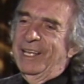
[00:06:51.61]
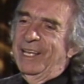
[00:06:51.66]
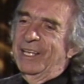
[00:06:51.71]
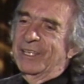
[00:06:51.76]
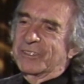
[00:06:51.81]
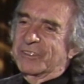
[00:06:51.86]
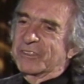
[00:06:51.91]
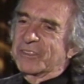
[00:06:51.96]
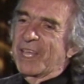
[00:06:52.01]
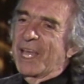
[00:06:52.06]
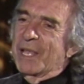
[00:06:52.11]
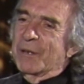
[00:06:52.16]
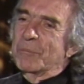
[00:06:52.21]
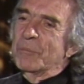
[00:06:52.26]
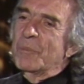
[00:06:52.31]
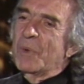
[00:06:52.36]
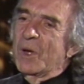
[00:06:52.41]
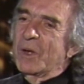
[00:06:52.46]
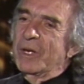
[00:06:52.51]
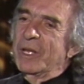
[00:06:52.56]
It's
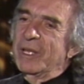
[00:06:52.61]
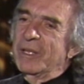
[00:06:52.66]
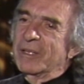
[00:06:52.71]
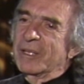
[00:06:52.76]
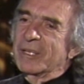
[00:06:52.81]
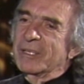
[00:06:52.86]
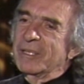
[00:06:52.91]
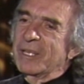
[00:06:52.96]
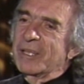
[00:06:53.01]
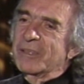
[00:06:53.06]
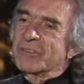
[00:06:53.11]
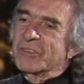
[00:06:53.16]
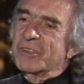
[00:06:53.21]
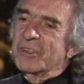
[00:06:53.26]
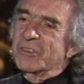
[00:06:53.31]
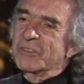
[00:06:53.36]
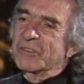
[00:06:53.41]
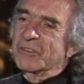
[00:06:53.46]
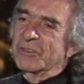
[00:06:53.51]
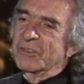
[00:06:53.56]
that money that lets
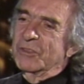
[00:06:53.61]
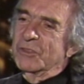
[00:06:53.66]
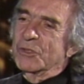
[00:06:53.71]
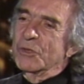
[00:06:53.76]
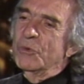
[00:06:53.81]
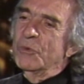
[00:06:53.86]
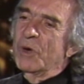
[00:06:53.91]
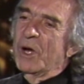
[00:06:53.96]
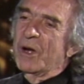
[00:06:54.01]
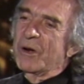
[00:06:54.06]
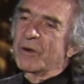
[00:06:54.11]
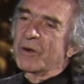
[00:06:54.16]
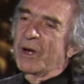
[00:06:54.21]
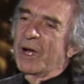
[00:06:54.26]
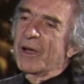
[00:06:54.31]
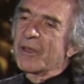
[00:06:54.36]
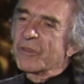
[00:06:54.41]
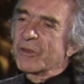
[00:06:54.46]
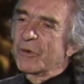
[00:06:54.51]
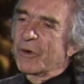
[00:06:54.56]
us do our
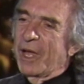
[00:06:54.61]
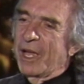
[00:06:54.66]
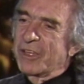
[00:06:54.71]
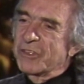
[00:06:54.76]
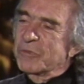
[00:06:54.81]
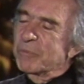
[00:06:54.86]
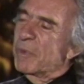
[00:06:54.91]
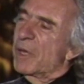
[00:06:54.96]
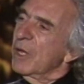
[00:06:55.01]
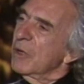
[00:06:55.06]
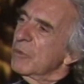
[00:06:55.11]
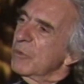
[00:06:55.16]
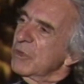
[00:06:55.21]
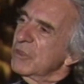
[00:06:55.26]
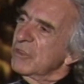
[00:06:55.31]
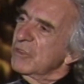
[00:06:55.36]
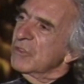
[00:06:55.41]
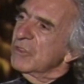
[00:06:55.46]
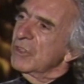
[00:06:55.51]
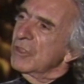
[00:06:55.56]
other aspect,
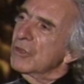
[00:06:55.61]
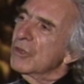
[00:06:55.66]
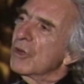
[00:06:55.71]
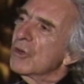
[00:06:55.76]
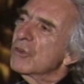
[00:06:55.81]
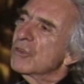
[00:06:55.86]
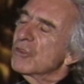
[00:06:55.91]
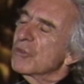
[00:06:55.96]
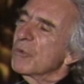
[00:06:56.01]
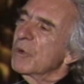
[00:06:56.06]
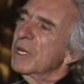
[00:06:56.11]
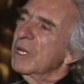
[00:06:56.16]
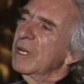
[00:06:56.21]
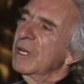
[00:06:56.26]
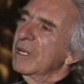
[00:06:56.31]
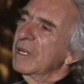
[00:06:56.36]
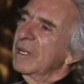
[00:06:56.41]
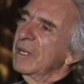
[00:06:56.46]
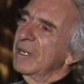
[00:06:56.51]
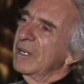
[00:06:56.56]
which is the
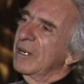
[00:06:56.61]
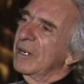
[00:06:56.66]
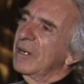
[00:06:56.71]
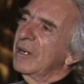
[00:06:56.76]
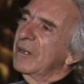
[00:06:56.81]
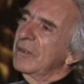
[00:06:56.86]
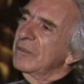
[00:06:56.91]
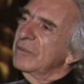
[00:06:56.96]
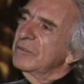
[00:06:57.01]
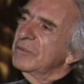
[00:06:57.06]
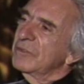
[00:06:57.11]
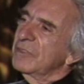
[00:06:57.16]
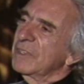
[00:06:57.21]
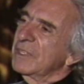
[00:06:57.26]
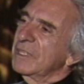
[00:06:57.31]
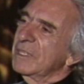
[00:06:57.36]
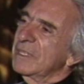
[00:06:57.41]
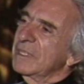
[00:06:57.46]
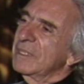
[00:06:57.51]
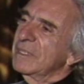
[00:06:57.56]
nurturing of
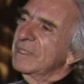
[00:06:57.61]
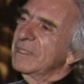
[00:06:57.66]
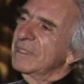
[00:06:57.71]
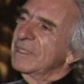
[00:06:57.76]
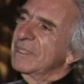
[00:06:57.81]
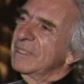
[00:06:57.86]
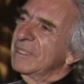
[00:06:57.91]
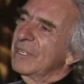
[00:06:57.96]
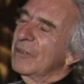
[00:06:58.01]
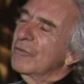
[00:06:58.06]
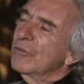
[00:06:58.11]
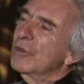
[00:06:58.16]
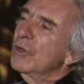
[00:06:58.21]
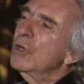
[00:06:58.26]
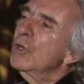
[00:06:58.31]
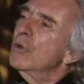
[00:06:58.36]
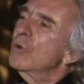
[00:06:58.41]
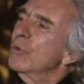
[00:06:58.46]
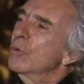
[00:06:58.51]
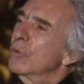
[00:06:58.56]

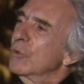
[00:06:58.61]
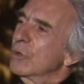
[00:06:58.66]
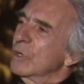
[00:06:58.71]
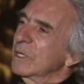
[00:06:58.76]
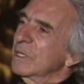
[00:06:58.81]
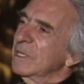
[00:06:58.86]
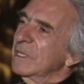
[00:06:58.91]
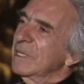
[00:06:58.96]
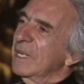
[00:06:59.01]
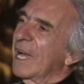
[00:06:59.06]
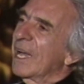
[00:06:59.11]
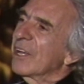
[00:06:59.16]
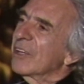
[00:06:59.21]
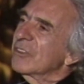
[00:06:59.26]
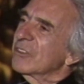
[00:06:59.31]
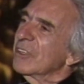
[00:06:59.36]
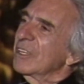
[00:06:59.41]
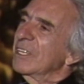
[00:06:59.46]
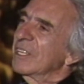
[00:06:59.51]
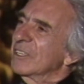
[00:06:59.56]
new
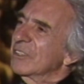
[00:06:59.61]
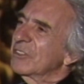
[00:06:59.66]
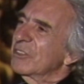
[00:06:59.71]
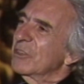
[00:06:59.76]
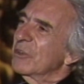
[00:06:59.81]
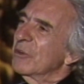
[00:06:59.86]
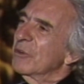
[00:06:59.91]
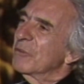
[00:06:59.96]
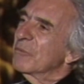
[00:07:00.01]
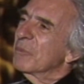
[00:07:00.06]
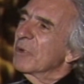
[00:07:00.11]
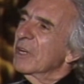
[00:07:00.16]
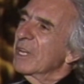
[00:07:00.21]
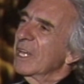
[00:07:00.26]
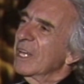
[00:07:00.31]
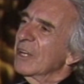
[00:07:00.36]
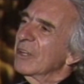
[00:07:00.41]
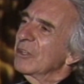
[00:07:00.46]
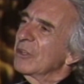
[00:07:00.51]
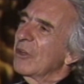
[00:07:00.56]
excellence, of
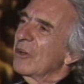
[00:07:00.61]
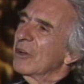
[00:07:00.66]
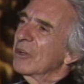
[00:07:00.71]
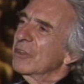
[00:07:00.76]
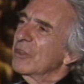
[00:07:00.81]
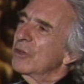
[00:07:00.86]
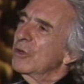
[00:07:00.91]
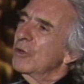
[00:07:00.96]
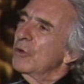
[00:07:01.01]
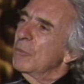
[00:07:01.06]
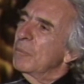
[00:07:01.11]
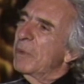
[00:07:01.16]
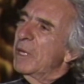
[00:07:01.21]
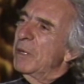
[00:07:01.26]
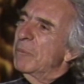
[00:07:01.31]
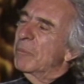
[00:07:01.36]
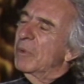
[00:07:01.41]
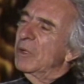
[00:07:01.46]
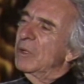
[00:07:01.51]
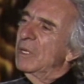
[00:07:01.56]
bringing along the new
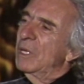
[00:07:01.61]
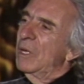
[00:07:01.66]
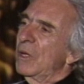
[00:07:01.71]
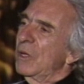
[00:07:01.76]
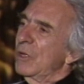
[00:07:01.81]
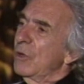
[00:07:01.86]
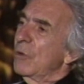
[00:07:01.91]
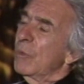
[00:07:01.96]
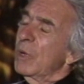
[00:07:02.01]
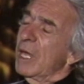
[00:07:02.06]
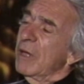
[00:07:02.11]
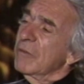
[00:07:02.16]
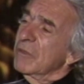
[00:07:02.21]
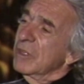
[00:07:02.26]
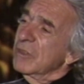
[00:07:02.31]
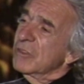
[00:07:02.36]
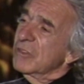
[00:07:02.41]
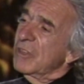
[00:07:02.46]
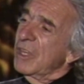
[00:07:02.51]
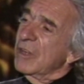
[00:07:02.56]
people. We have
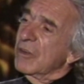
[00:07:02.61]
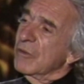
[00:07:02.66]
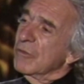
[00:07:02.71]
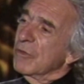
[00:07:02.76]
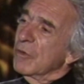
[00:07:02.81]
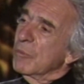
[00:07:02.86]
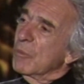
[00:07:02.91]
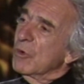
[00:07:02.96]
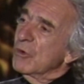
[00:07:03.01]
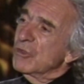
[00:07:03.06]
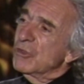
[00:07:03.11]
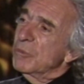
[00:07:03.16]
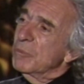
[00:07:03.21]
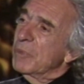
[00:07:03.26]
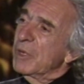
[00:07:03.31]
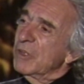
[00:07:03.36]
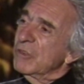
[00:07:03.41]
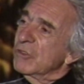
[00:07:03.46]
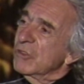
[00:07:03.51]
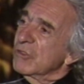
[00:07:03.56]
the Center for
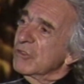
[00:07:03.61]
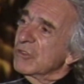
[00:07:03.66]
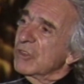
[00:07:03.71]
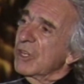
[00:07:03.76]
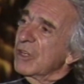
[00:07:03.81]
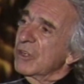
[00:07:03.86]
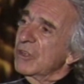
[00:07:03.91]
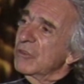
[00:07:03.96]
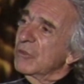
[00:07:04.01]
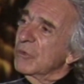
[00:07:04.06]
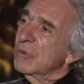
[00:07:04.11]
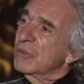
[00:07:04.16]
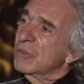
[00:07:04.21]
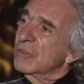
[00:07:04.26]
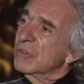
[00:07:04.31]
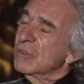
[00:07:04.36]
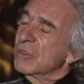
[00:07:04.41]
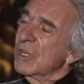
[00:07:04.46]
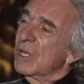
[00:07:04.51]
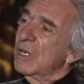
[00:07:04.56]
Motion Picture Studies, which
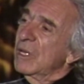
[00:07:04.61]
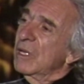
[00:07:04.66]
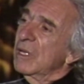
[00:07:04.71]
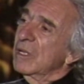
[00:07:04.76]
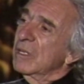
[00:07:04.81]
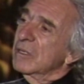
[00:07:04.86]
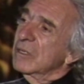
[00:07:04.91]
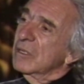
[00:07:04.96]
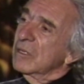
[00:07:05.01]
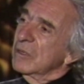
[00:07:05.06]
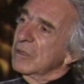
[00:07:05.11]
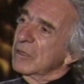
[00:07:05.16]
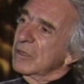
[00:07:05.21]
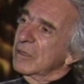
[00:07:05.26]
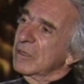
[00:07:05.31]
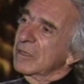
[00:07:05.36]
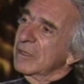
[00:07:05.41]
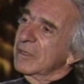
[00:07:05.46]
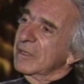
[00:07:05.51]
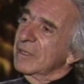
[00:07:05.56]
is
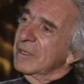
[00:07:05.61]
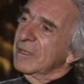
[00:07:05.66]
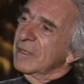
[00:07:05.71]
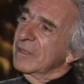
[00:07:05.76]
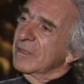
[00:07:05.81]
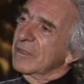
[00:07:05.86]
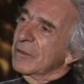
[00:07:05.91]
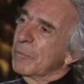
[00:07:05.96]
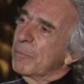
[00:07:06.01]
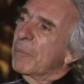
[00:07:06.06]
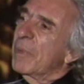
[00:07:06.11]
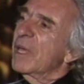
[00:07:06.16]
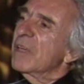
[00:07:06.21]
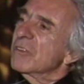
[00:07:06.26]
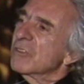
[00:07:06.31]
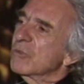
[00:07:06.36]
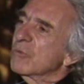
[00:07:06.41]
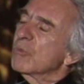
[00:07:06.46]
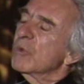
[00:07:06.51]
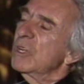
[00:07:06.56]
the
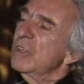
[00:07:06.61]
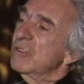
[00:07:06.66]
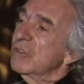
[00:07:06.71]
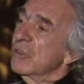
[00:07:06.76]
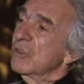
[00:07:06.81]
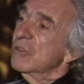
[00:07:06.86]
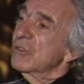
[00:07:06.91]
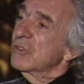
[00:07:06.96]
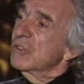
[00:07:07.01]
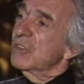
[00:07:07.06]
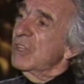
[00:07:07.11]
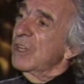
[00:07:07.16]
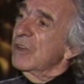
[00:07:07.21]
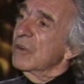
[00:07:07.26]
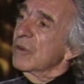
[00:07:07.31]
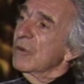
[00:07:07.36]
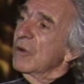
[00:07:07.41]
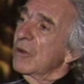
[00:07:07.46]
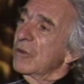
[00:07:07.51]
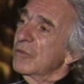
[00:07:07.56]
best research
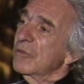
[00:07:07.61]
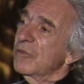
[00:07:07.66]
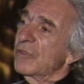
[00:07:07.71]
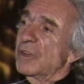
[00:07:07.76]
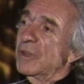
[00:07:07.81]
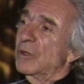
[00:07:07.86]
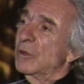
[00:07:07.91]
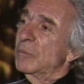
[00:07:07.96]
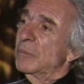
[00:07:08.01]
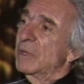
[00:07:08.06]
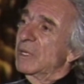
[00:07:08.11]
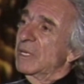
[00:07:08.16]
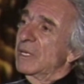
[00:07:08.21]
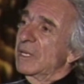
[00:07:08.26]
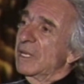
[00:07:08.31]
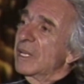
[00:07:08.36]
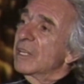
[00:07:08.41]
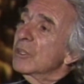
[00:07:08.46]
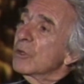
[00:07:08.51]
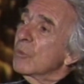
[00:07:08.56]
center on film
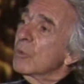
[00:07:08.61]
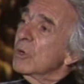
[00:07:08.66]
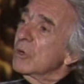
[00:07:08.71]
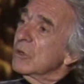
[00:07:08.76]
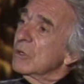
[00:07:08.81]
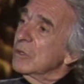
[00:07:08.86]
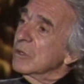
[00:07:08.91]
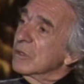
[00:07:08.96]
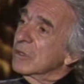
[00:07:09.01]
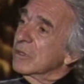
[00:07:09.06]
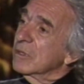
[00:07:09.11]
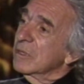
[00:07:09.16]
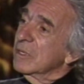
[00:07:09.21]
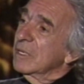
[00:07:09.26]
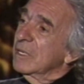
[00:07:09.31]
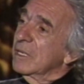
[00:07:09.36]
in the world.